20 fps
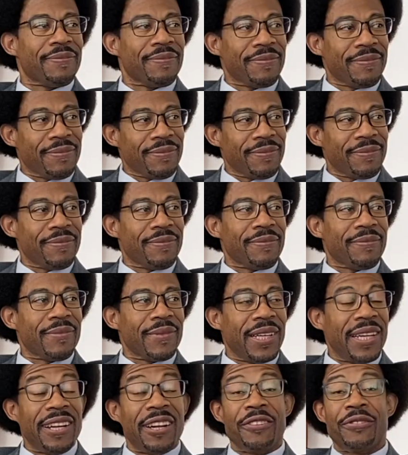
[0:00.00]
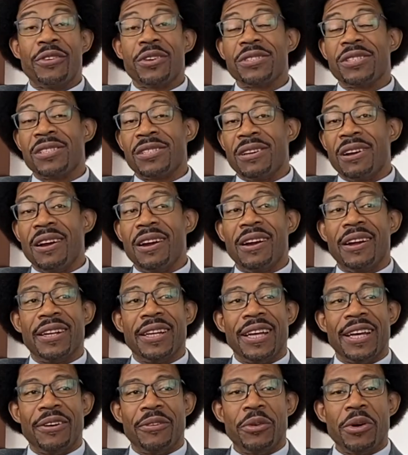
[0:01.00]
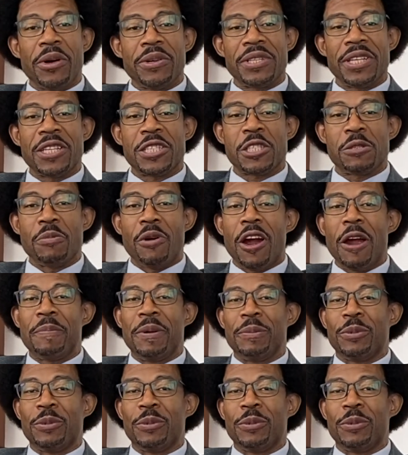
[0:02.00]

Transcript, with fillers: We passed the test. The Air Force is hard. Yeah, we always say no smart joke.